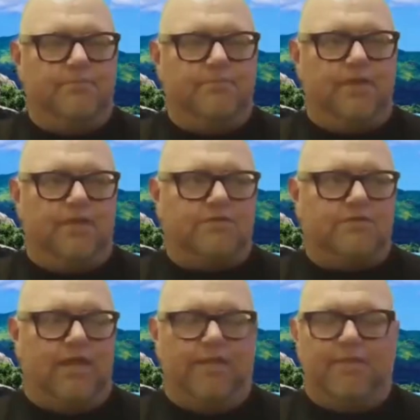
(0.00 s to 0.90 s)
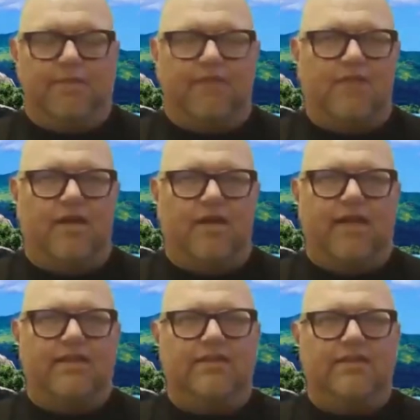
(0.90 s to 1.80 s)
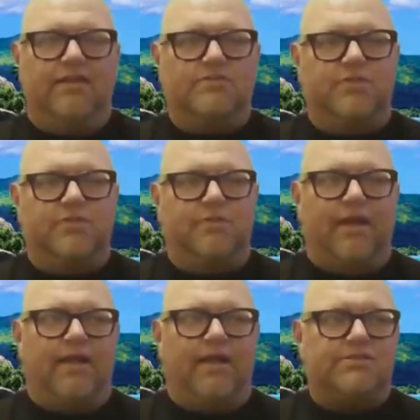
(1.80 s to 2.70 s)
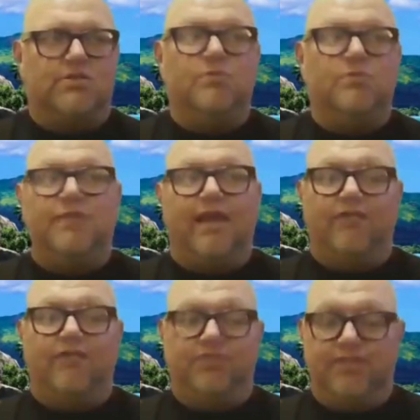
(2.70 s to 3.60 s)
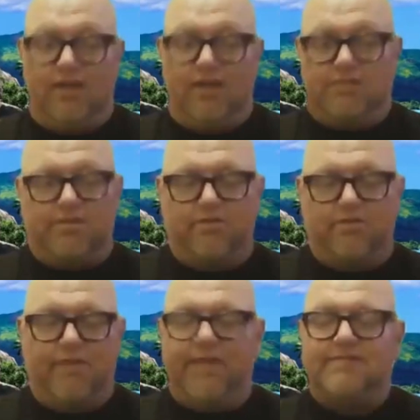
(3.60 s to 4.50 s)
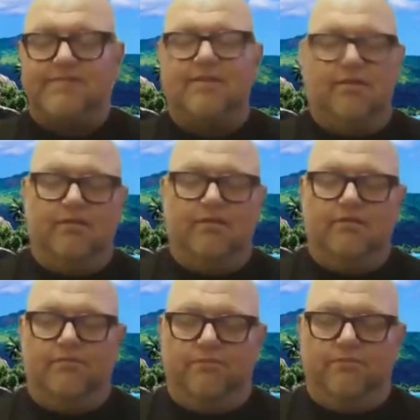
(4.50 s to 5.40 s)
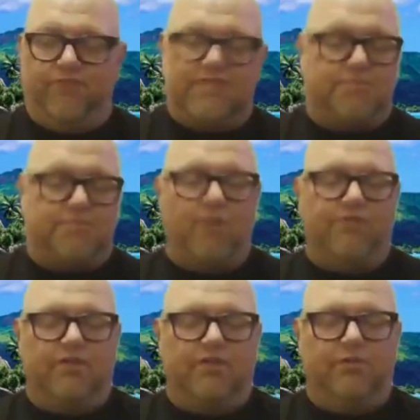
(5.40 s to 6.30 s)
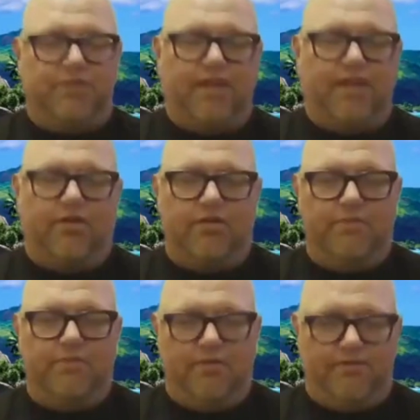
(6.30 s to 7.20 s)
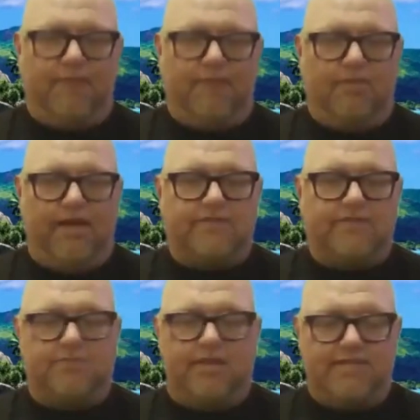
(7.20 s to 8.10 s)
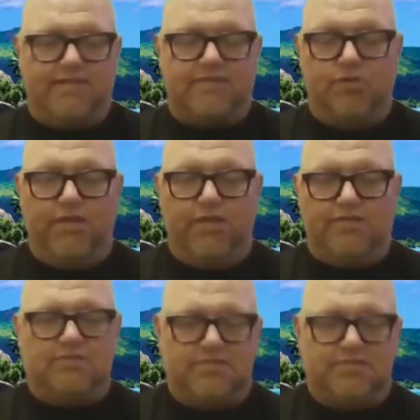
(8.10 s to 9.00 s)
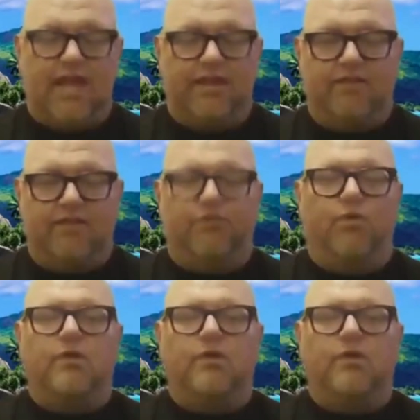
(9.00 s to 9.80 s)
uh, I mean, I've not had any dealings with him, but I assume that everything that Alessandro makes fits perfectly with the KRW fiberglass because that's who he's designing it for.